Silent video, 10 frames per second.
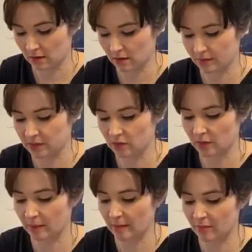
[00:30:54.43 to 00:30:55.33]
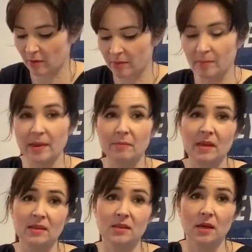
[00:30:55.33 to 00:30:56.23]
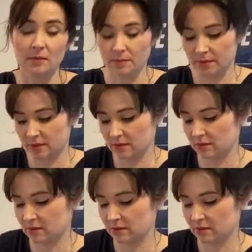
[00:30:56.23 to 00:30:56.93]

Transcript: We're talking about proper big meetups.